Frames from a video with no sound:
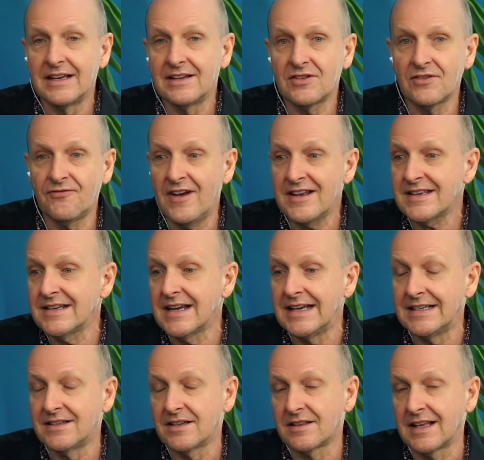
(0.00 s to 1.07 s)
It's
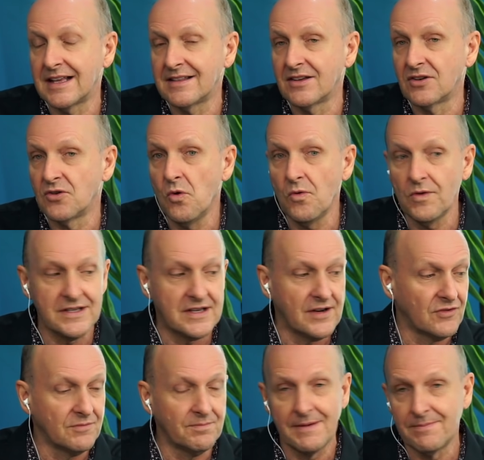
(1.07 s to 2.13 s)
fascinating to think that all these
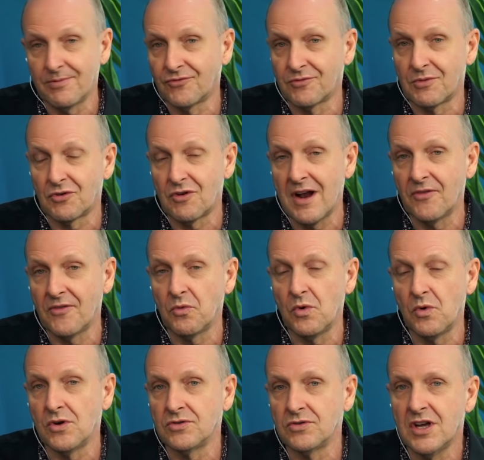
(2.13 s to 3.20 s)
different people from around the
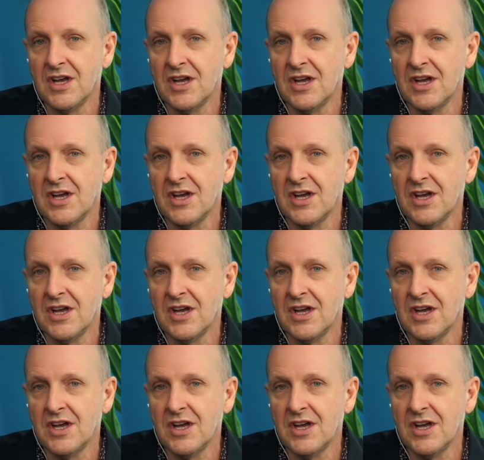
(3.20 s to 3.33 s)
world